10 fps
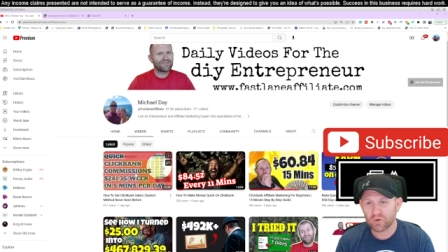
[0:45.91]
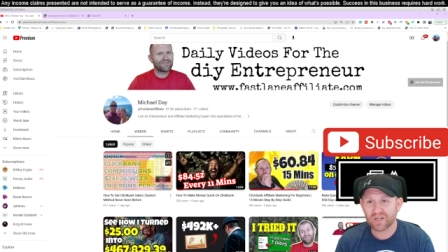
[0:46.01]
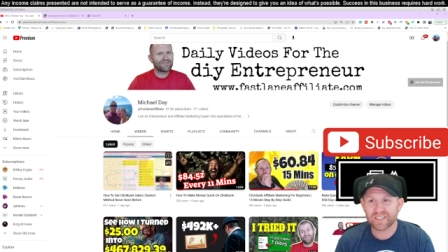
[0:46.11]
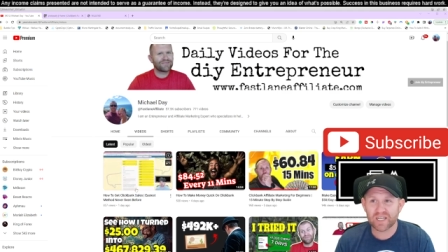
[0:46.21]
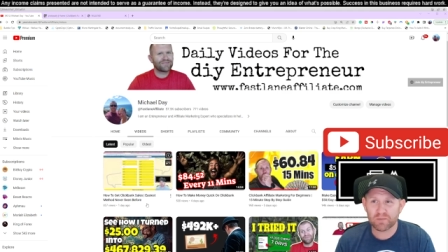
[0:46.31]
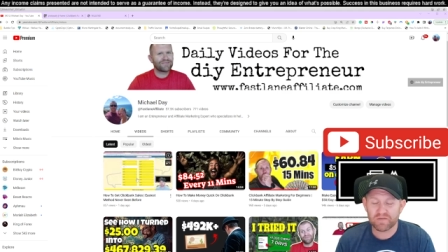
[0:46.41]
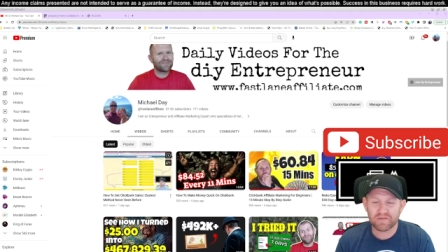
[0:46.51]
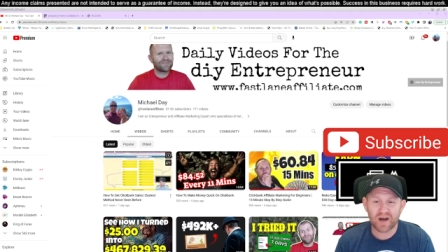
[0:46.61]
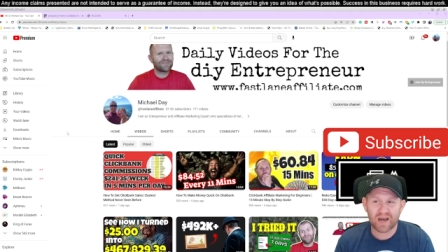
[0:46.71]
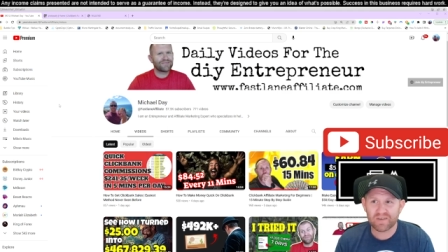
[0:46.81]
We're on day number
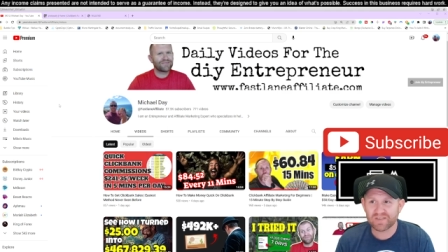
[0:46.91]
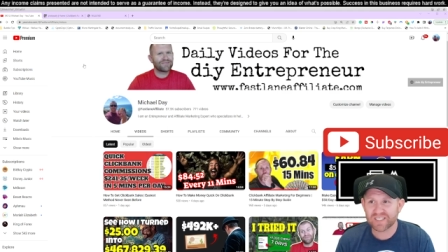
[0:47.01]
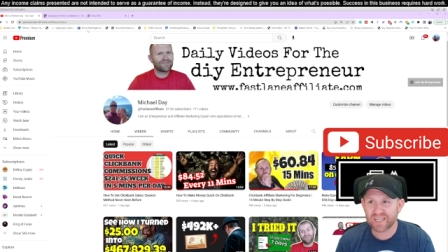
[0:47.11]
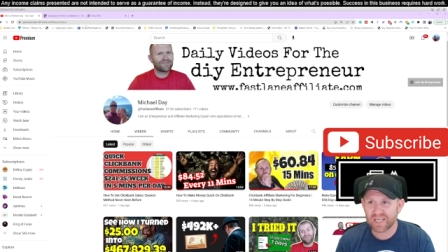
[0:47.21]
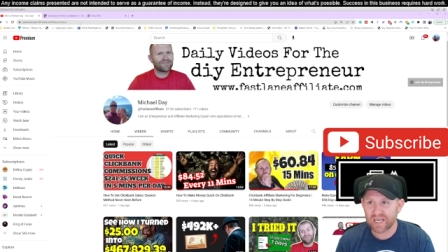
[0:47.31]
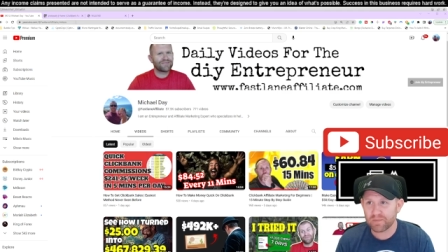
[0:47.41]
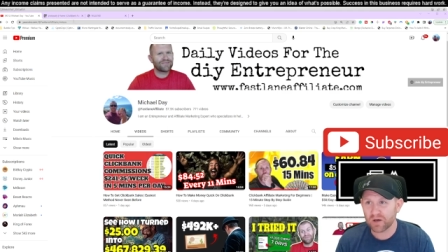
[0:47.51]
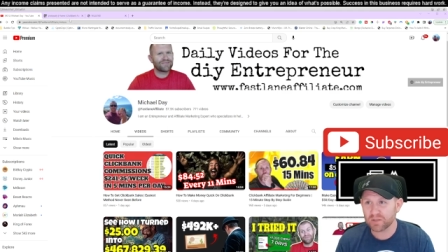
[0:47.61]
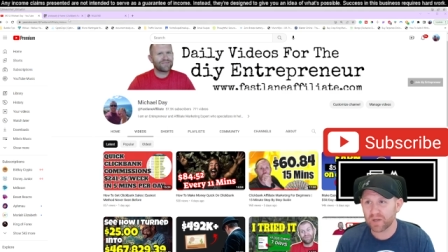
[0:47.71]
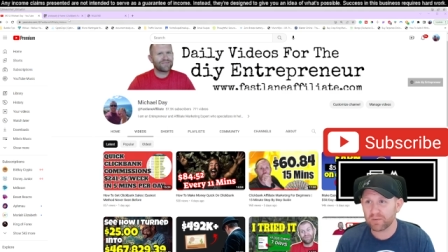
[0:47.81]
five of sending
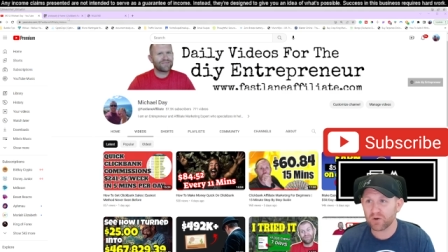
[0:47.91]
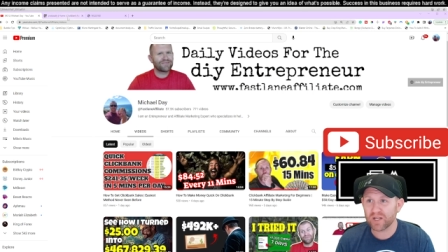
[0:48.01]
emails, but I'm going to go